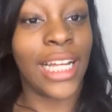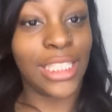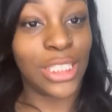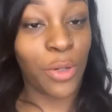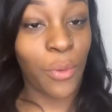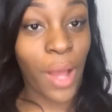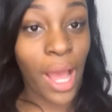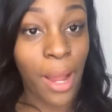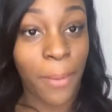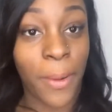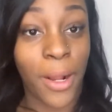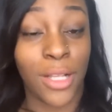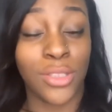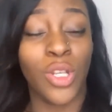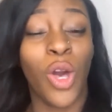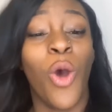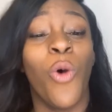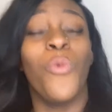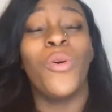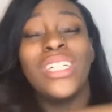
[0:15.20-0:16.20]
your eyebrows
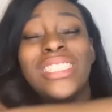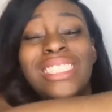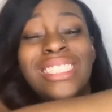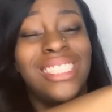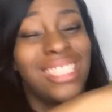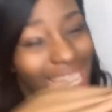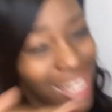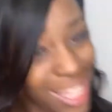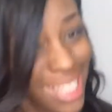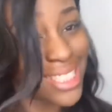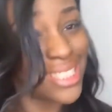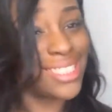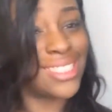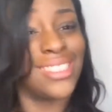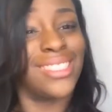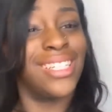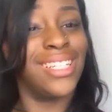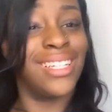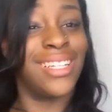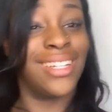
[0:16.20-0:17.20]
with just
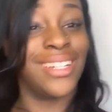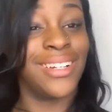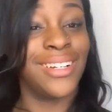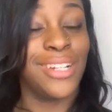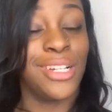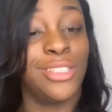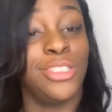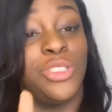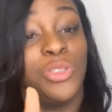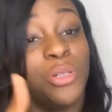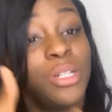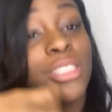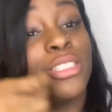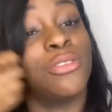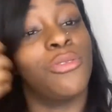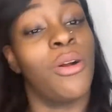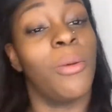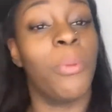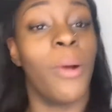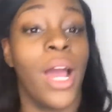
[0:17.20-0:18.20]

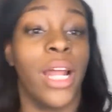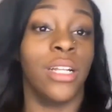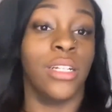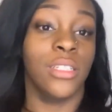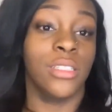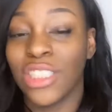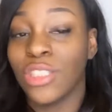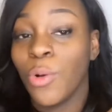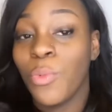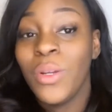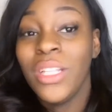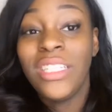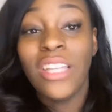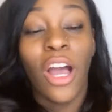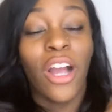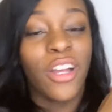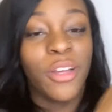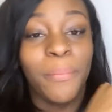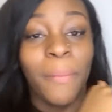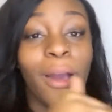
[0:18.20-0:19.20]
drugstore products. We
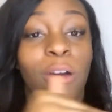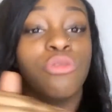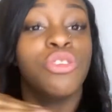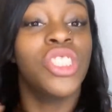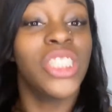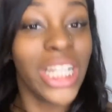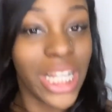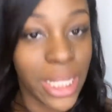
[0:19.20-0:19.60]
talking about cheap